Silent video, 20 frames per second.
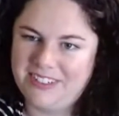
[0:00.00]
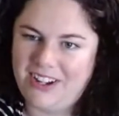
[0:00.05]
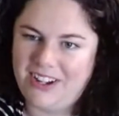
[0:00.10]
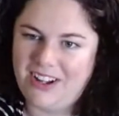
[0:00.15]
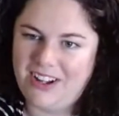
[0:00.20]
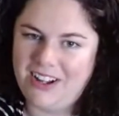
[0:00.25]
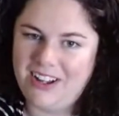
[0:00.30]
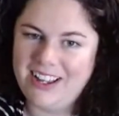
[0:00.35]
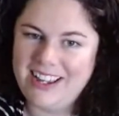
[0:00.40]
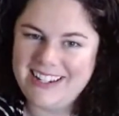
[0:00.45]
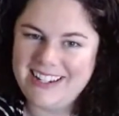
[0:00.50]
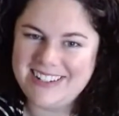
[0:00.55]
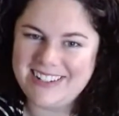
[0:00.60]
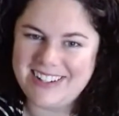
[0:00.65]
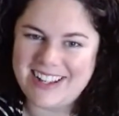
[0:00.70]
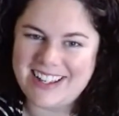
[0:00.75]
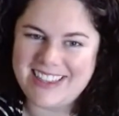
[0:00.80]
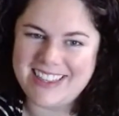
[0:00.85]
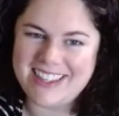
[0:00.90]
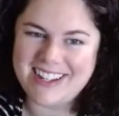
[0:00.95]
Aw, hey
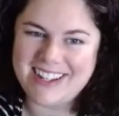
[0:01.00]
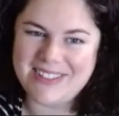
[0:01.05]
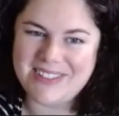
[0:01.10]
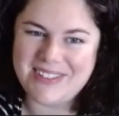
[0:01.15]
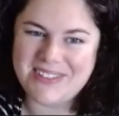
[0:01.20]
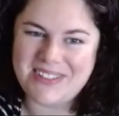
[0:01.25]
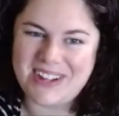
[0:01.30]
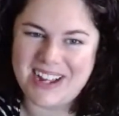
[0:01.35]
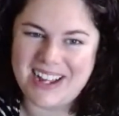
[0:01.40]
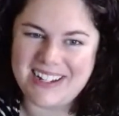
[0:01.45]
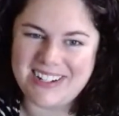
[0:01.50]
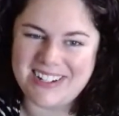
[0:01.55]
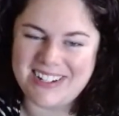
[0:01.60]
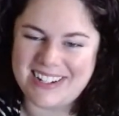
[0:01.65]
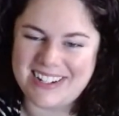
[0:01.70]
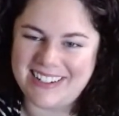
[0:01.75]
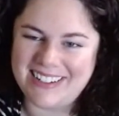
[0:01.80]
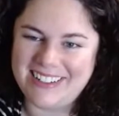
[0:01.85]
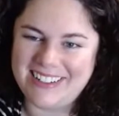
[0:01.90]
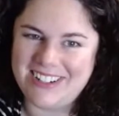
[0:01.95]
Dawn, thanks for
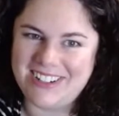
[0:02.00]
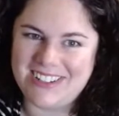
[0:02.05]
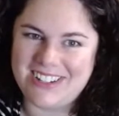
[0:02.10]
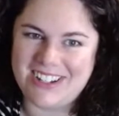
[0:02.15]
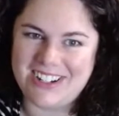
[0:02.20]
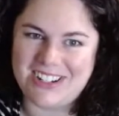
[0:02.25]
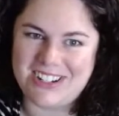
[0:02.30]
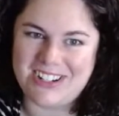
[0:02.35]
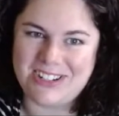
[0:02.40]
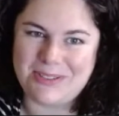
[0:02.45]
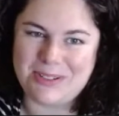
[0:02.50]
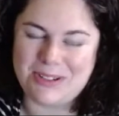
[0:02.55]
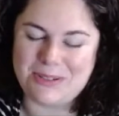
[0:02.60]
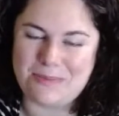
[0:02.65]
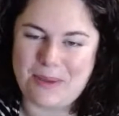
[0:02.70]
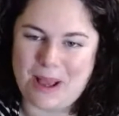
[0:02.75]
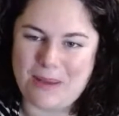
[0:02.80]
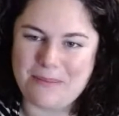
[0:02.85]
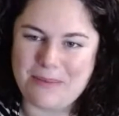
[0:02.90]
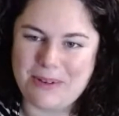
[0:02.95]
watching. She says she's just
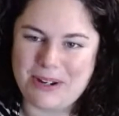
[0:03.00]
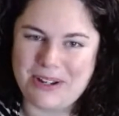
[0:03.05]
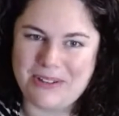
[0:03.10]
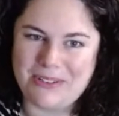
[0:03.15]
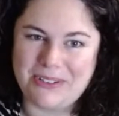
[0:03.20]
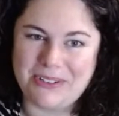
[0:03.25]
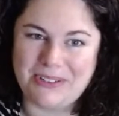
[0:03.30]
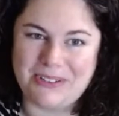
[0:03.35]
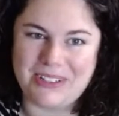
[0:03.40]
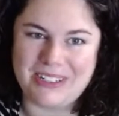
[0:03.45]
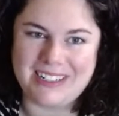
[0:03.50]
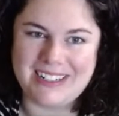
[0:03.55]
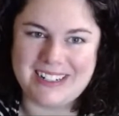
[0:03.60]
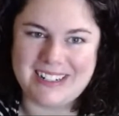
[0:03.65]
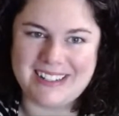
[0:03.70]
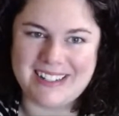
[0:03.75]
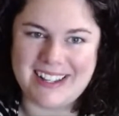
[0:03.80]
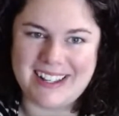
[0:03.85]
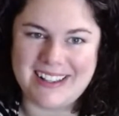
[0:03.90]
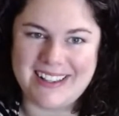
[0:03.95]
popping on real quick to
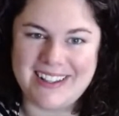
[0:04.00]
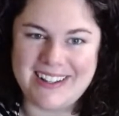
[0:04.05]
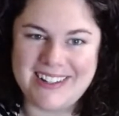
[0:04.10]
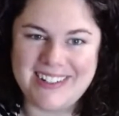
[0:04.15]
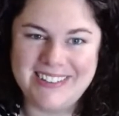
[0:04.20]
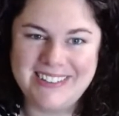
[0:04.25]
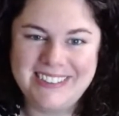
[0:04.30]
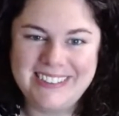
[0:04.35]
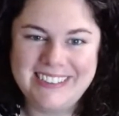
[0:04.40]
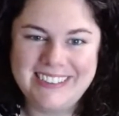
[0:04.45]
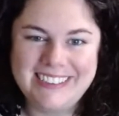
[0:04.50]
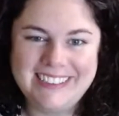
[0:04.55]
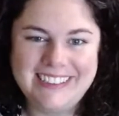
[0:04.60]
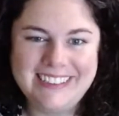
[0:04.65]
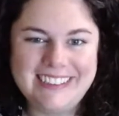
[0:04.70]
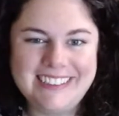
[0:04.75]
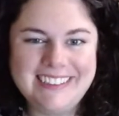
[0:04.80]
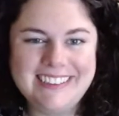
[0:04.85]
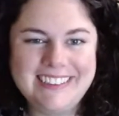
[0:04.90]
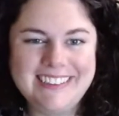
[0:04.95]
say hello.
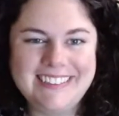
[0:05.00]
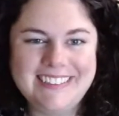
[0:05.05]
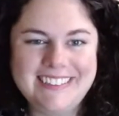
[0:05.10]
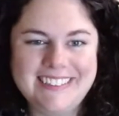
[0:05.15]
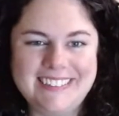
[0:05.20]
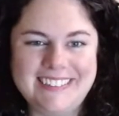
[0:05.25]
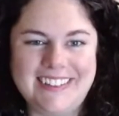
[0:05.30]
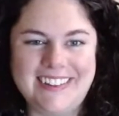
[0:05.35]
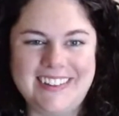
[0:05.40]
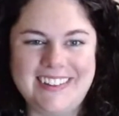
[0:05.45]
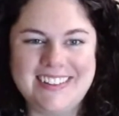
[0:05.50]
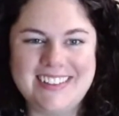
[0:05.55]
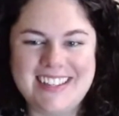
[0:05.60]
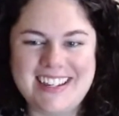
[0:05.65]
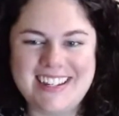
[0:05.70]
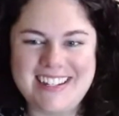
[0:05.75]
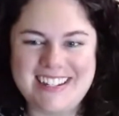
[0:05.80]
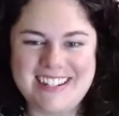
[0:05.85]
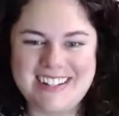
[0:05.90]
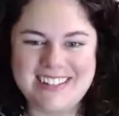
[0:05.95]
Oh,
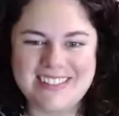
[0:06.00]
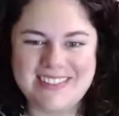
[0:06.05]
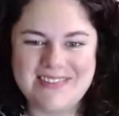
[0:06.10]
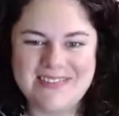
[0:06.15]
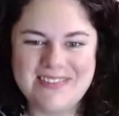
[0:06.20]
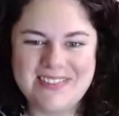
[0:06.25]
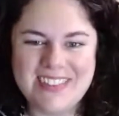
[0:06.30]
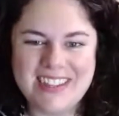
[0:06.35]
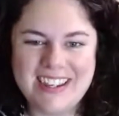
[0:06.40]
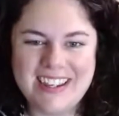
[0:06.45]
thank you.